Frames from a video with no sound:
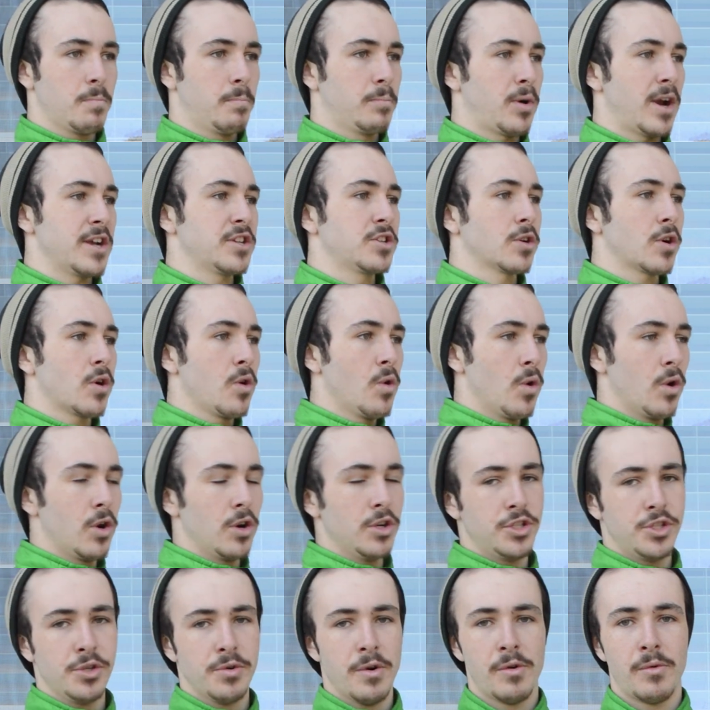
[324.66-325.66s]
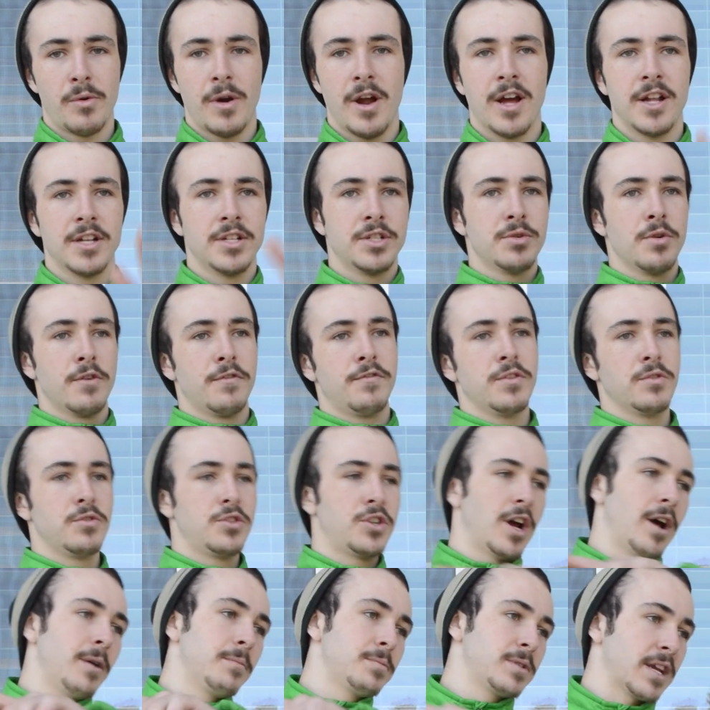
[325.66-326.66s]
press record, do a run, do a few
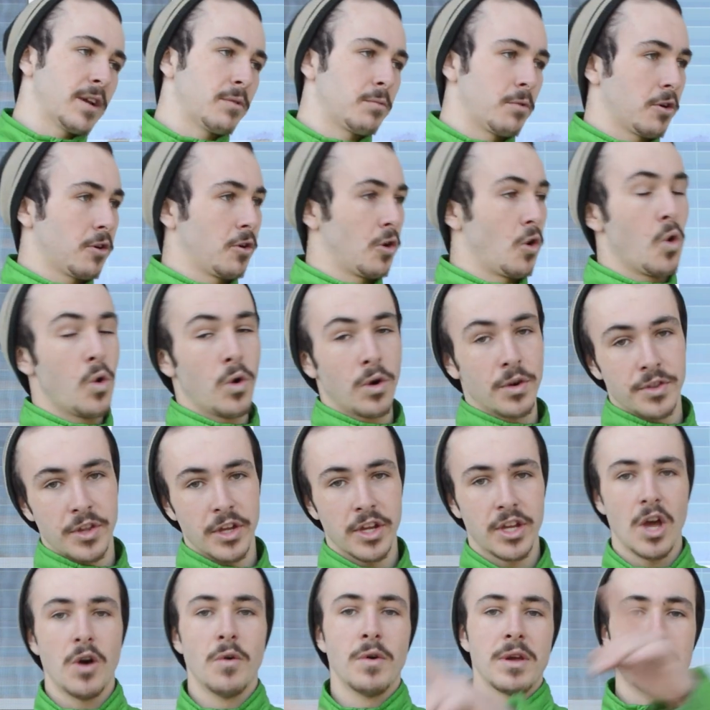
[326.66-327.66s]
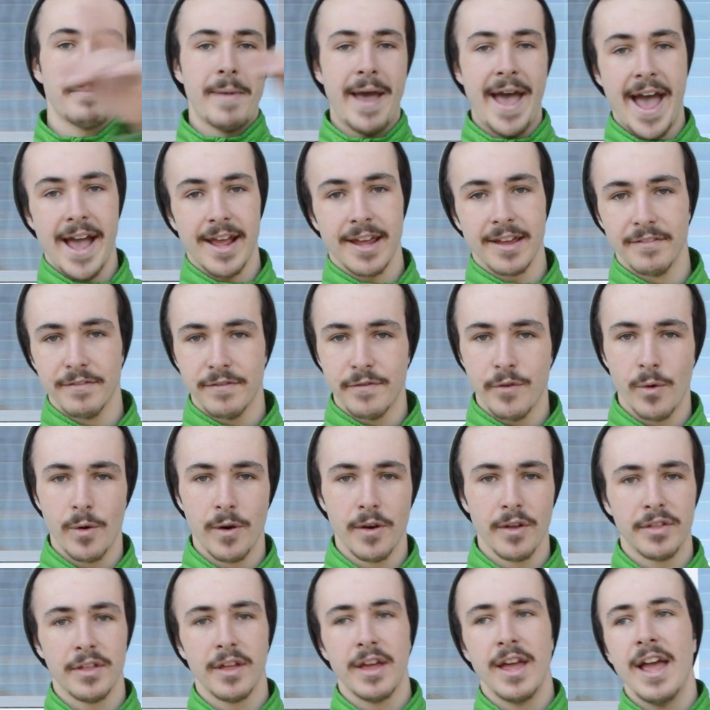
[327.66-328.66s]
jumps, like record the going back and
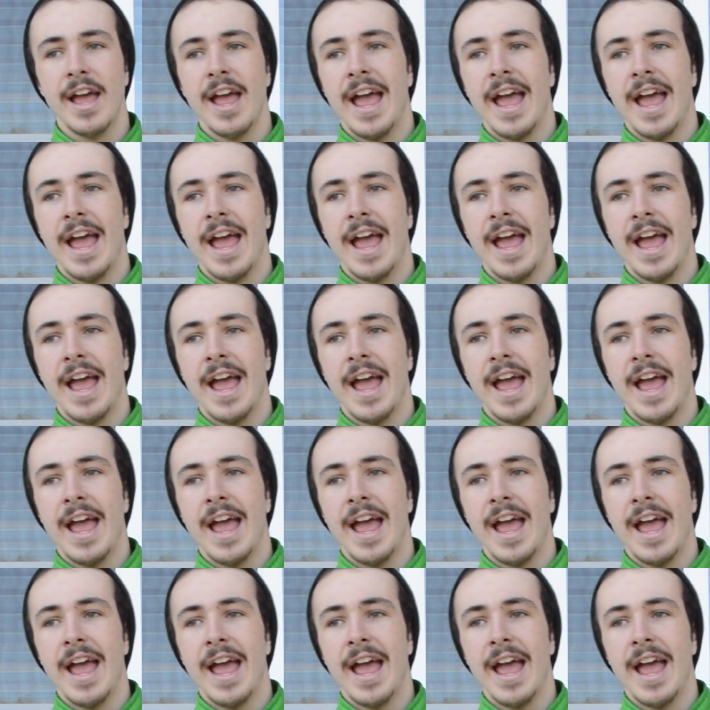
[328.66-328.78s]
forth,